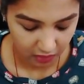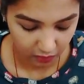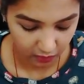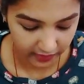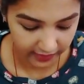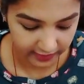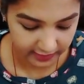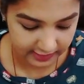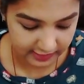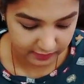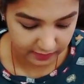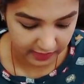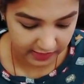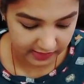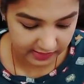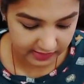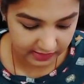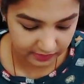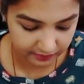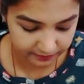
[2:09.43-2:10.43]
What else,
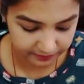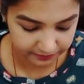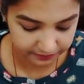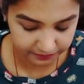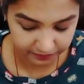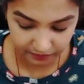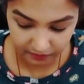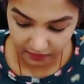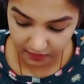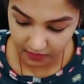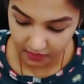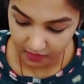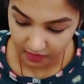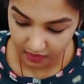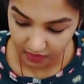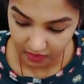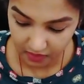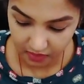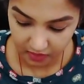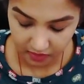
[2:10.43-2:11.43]
please?
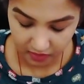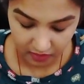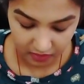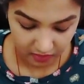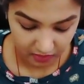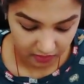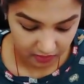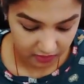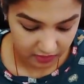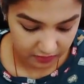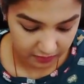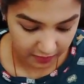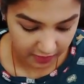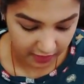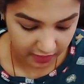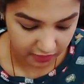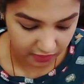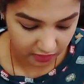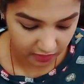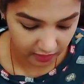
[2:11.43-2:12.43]

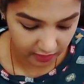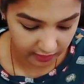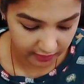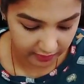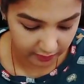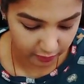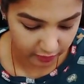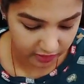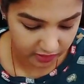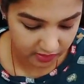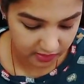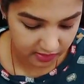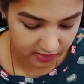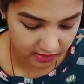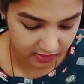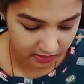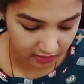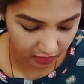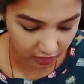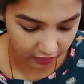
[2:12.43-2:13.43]
Speaking to the
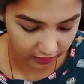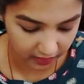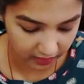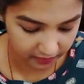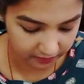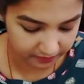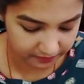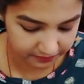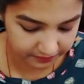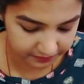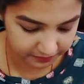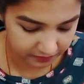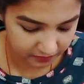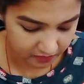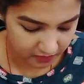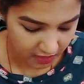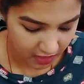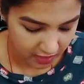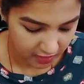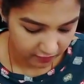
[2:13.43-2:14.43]
Libras, okay.
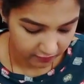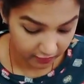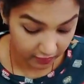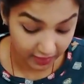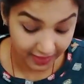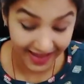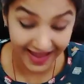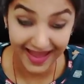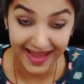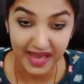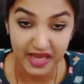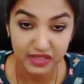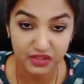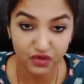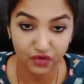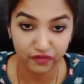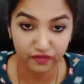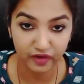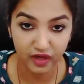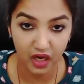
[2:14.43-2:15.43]
We have the
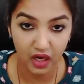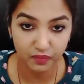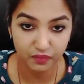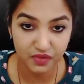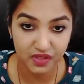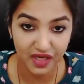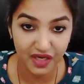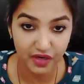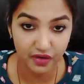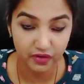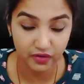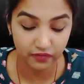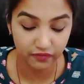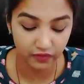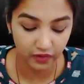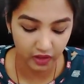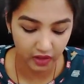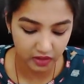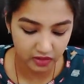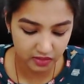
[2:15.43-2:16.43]
Ace of Cups in
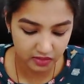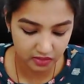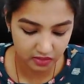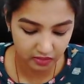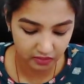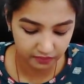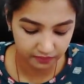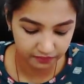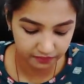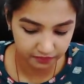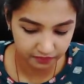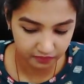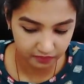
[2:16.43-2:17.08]
reverse.